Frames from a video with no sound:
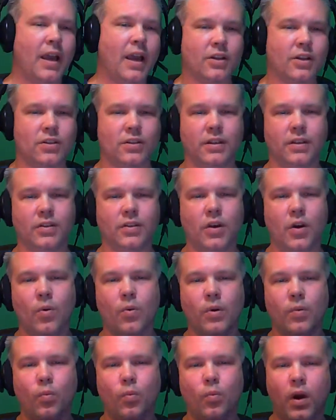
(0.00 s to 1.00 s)
actually
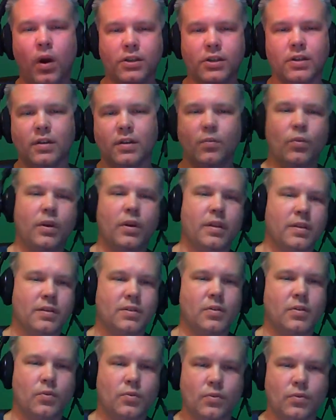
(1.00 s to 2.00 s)
go and watch it in one of the
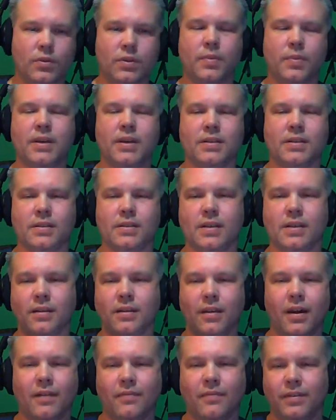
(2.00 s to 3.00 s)
social spaces.
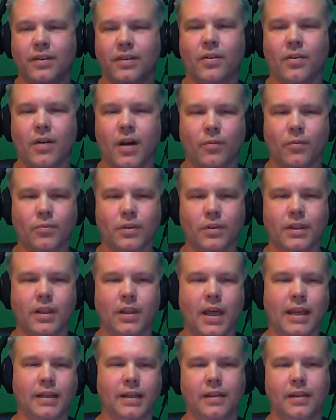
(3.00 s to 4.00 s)
I really
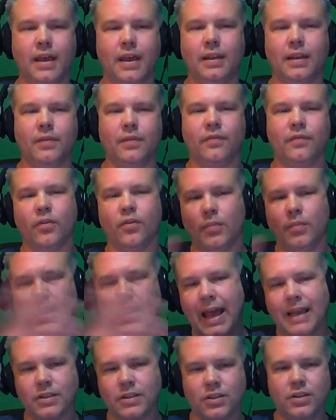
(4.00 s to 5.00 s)
liked that from
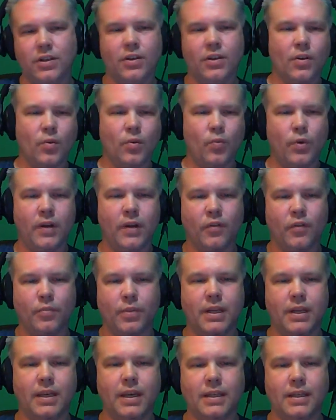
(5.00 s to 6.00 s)
last year when
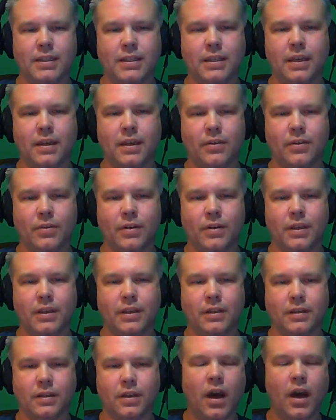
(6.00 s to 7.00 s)
everybody got together
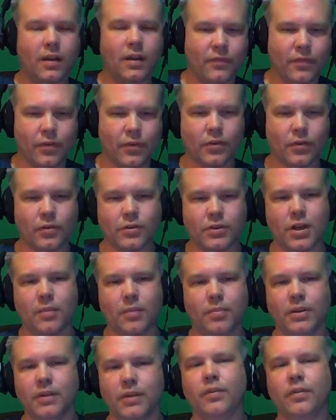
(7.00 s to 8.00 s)
in Converge, I
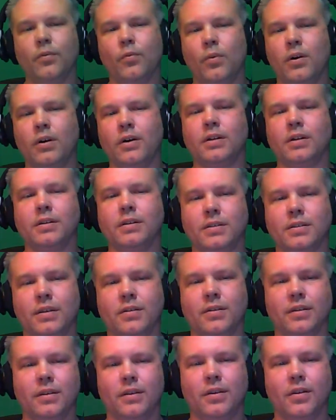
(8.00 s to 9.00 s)
believe it was,
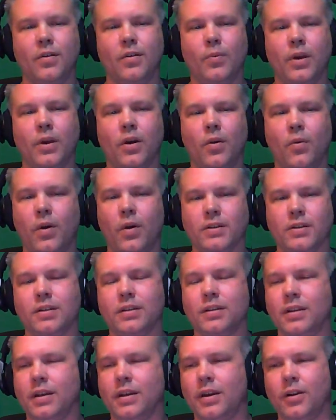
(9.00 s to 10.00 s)
and we all watched
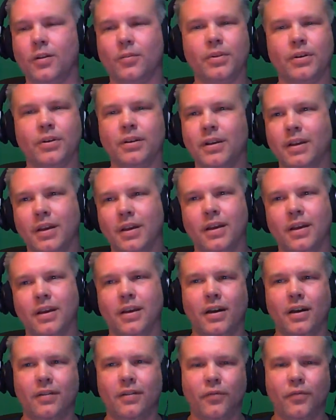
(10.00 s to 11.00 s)
it there. But
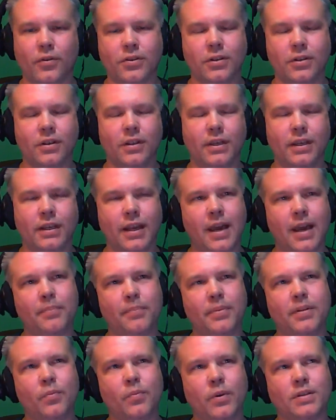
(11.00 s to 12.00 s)
unfortunately, it
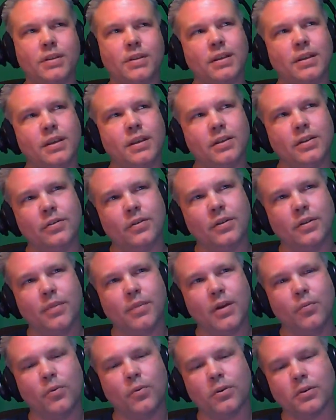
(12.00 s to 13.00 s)
happened once again during
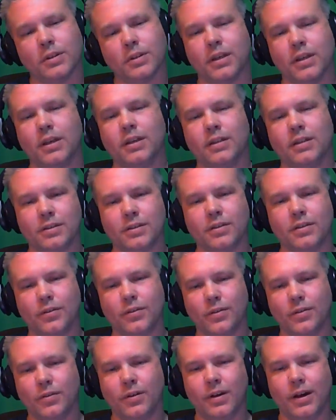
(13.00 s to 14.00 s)
my work day.
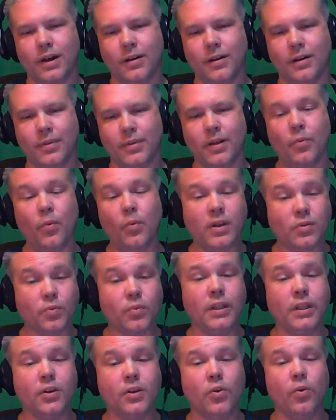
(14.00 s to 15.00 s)
So, but it was
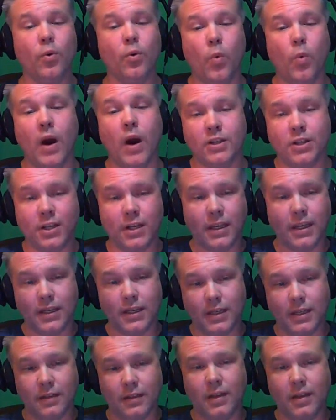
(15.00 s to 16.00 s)
really cool watching
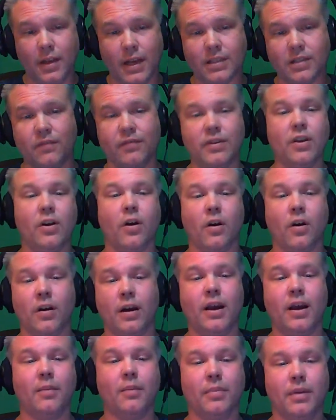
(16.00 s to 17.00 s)
it in the Next
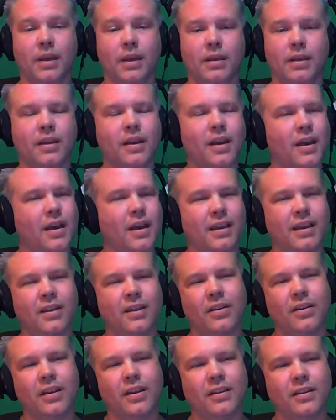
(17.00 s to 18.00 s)
VR app, and
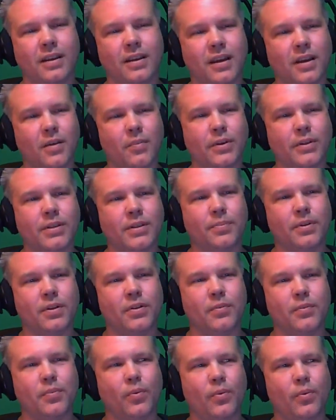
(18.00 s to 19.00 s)
that kind of brings up
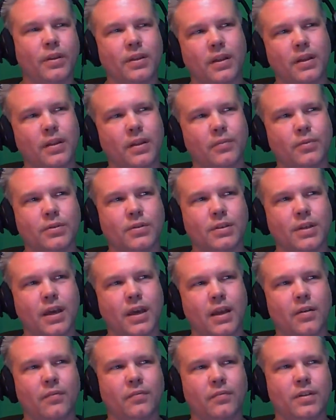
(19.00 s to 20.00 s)
another point that was
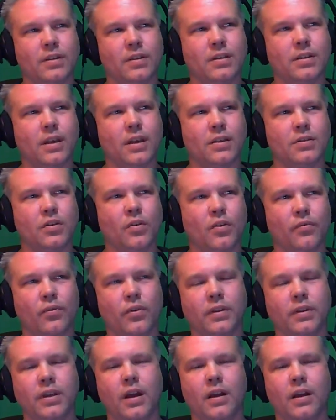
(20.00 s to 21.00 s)
kind of discussed
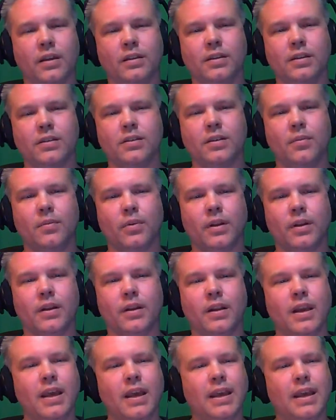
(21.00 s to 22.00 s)
over on the Oculus
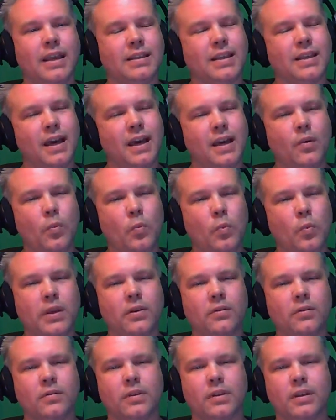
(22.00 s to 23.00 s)
subreddit. It's kind of
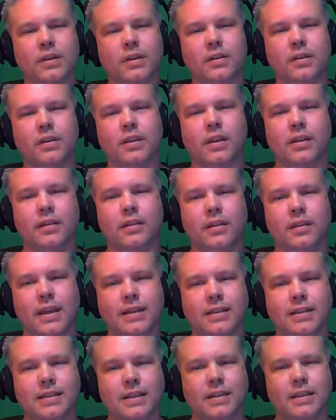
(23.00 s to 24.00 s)
weird that
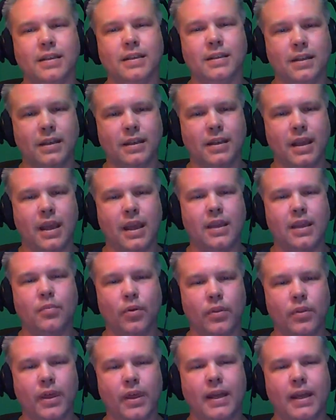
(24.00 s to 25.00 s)
they didn't
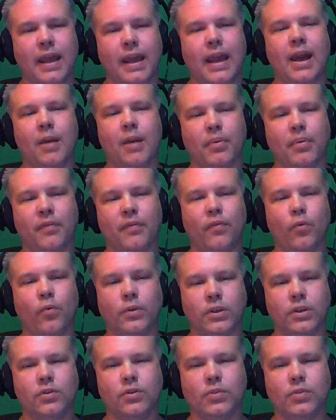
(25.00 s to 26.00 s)
enable that app
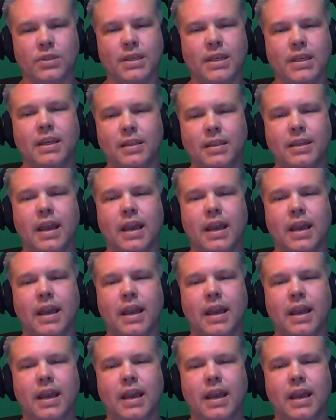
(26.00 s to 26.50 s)
for use in the